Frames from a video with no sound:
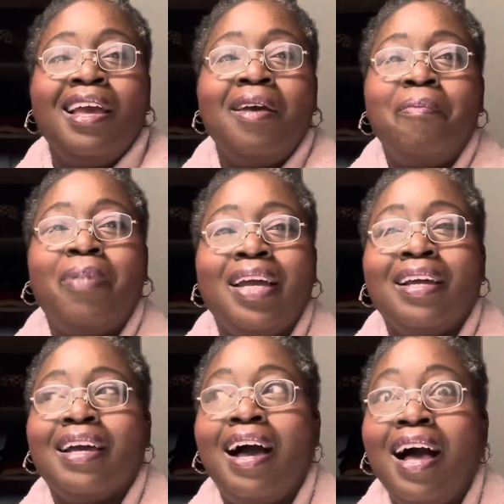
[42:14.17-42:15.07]

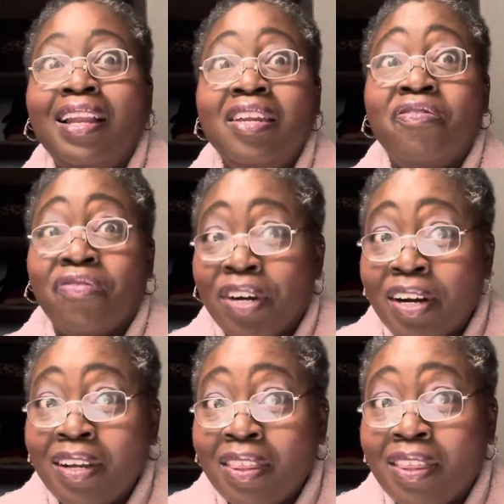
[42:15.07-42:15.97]
But Colin
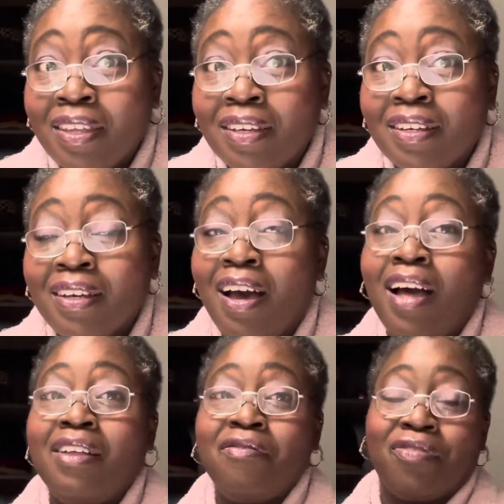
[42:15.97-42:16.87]

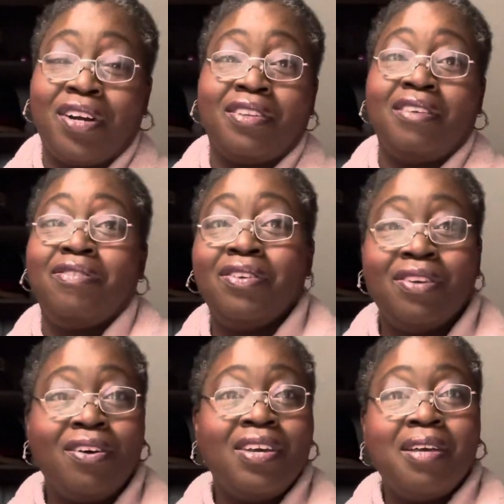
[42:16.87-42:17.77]
Firth, if you
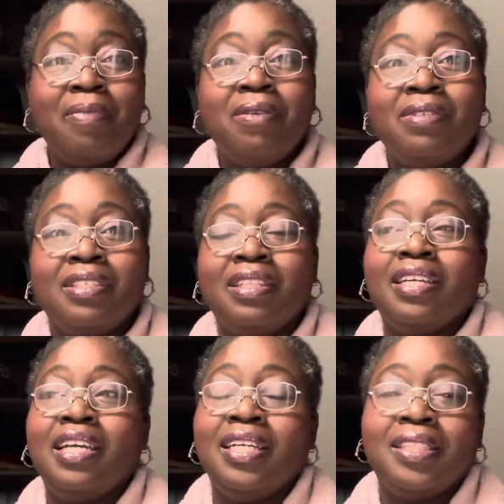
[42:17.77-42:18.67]
know him, he was in The
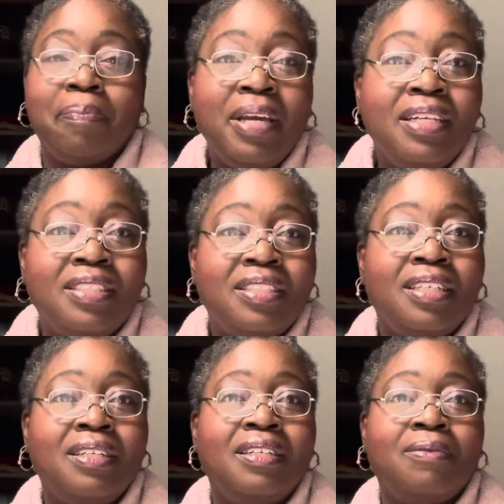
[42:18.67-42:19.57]
King's Speech.
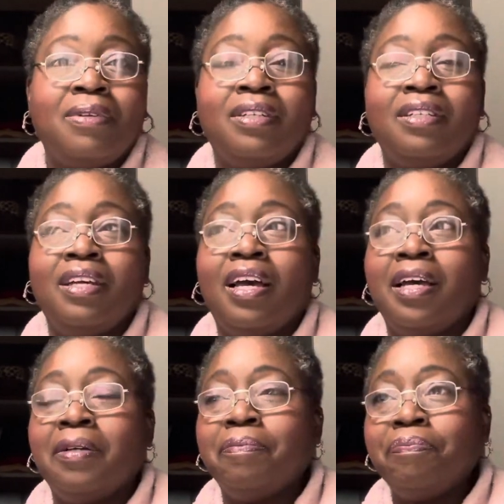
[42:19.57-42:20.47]
He won
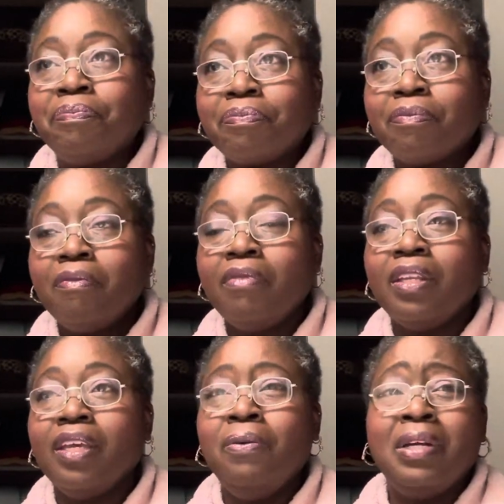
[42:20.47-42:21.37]
an
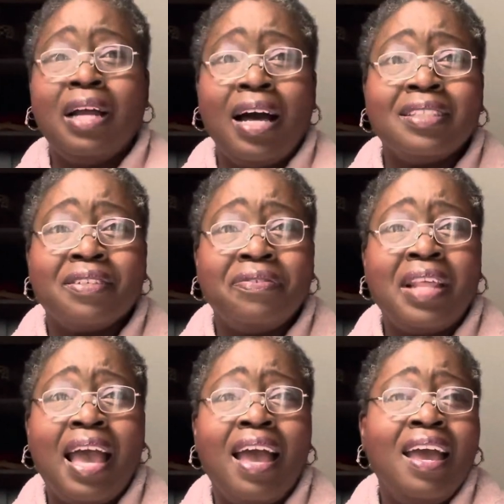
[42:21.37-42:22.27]
Oscar for
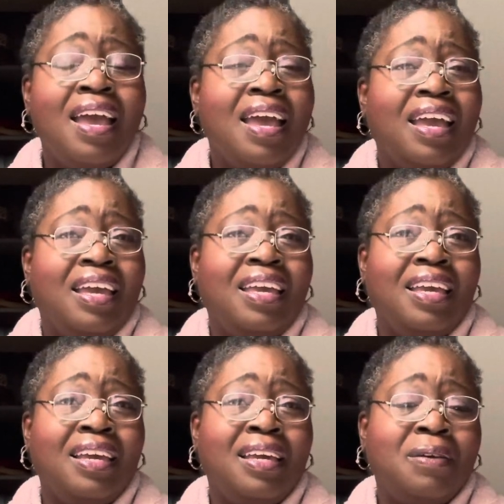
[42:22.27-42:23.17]
that.
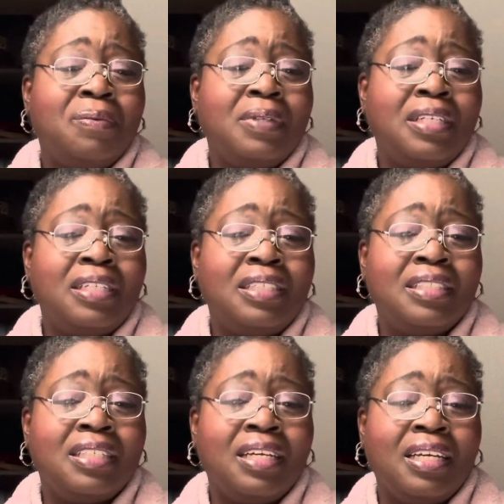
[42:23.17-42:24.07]
He
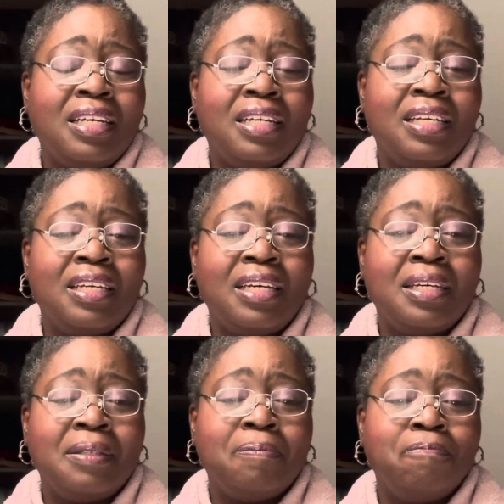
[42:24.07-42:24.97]
was
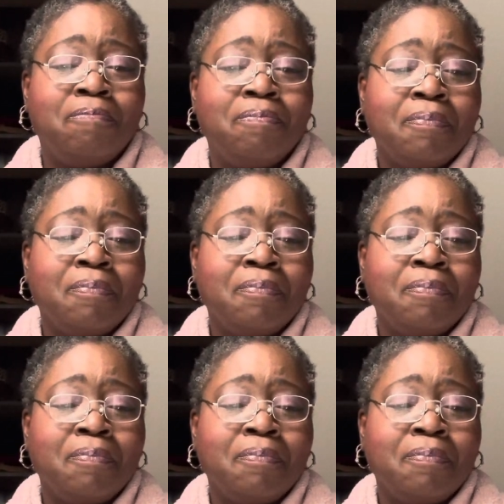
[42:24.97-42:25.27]
in